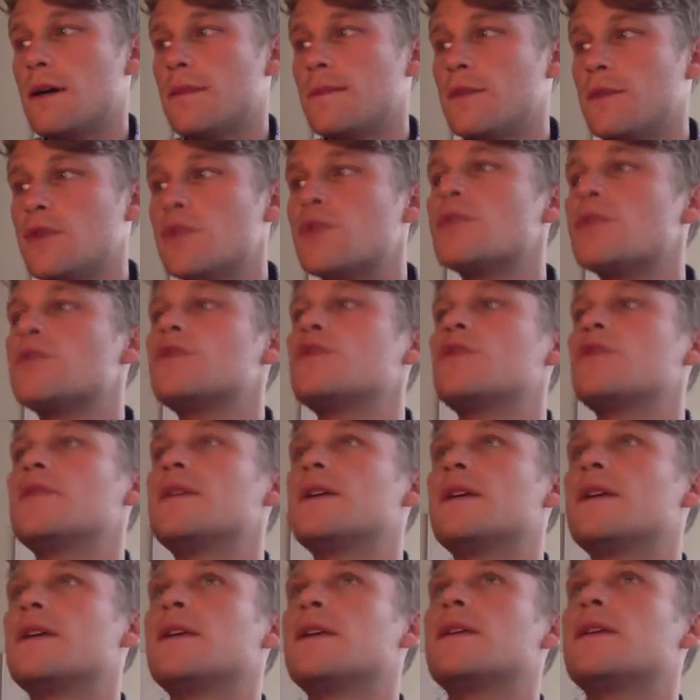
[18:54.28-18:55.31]
You can do
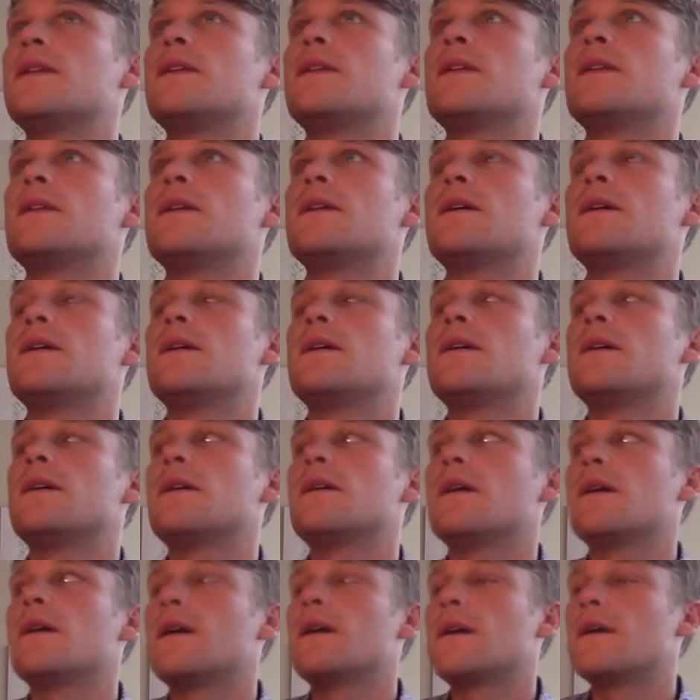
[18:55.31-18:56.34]
it
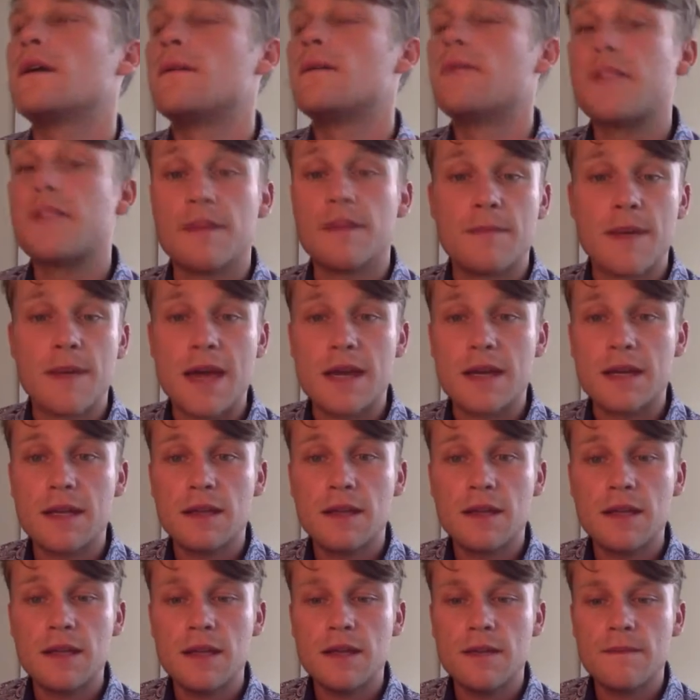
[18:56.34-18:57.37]

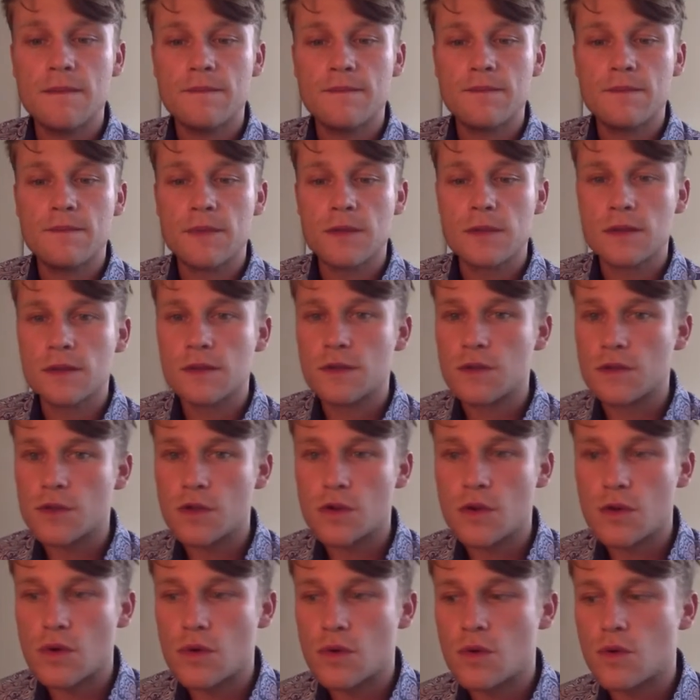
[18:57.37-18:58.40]
thematically.
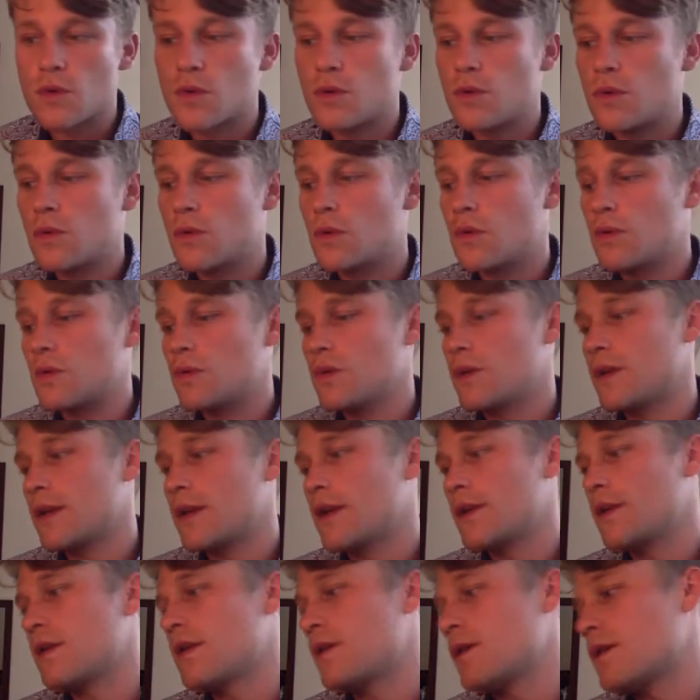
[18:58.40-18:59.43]
So
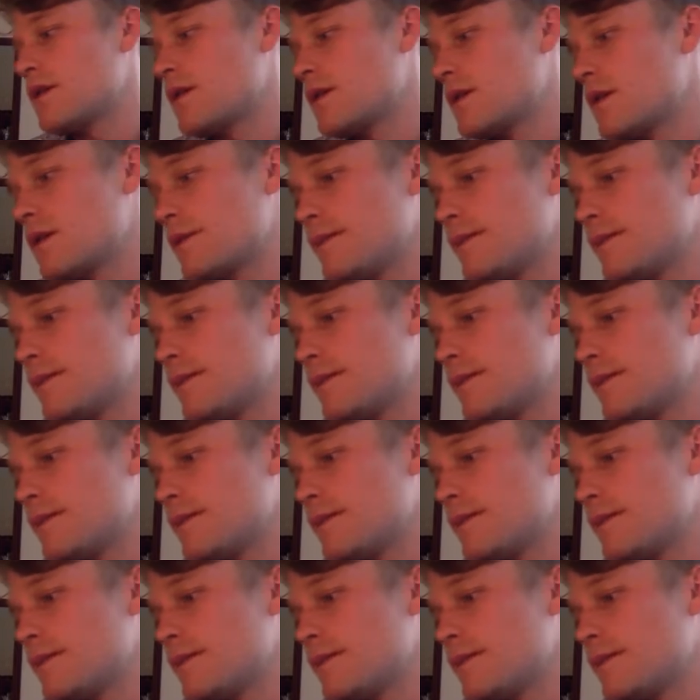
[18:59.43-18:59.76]
there are